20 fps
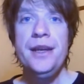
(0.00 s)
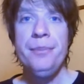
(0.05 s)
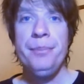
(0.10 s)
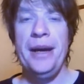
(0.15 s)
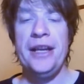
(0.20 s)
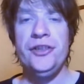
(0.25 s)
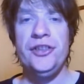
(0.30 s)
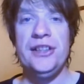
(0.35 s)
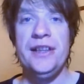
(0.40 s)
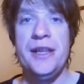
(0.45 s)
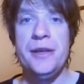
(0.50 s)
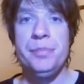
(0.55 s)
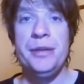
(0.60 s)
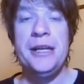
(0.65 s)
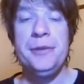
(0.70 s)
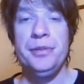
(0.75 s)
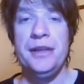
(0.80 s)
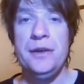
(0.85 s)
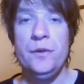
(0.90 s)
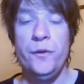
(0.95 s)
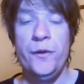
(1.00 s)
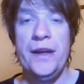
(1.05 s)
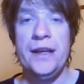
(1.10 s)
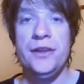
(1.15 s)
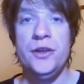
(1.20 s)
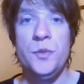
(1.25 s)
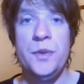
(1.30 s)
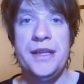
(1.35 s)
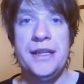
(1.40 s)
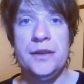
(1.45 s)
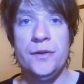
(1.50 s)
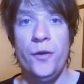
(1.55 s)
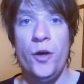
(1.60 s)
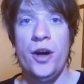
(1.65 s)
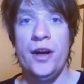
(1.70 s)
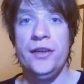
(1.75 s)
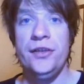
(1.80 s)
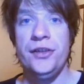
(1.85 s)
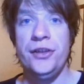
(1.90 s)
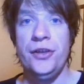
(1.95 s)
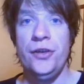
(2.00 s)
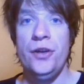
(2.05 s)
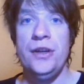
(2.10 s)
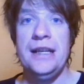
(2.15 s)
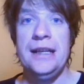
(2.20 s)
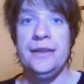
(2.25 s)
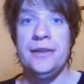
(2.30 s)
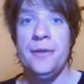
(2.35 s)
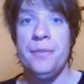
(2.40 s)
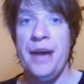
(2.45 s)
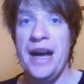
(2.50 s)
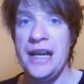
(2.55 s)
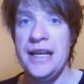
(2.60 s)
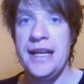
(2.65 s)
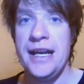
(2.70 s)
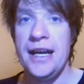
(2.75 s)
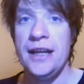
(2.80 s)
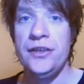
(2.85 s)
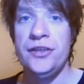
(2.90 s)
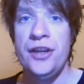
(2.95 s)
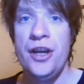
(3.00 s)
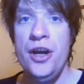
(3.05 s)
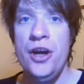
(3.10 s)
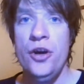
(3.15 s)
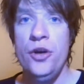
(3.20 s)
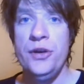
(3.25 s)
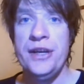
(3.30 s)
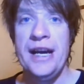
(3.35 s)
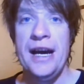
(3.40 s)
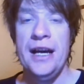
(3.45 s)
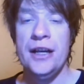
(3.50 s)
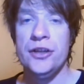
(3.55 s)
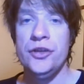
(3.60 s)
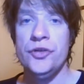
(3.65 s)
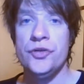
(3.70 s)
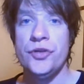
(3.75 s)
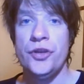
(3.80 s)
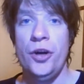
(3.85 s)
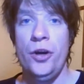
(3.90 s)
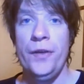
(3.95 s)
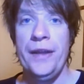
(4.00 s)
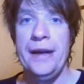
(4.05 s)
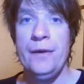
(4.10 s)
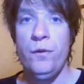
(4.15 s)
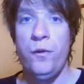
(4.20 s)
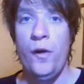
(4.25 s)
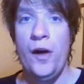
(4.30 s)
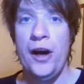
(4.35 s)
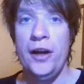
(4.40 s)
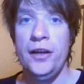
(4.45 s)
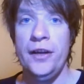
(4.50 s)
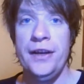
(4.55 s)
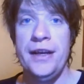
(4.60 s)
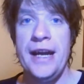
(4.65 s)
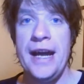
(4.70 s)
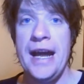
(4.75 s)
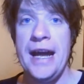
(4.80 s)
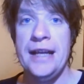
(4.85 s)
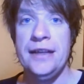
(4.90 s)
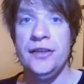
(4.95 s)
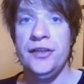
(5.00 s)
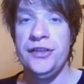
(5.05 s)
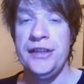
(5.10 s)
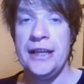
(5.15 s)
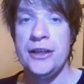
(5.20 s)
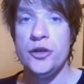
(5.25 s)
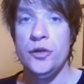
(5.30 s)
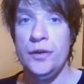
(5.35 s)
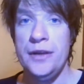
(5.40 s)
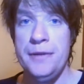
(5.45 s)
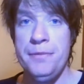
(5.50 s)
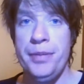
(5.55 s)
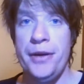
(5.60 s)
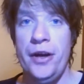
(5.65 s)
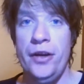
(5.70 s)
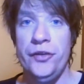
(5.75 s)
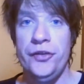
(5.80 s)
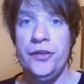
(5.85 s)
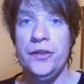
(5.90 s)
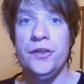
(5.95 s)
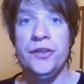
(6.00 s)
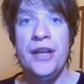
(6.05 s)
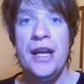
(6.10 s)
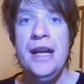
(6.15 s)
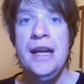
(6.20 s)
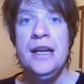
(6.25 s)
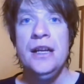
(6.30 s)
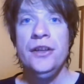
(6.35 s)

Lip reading: Basically, the people infected with this virus turn into maniacs who can't control their violent and sexual impulses.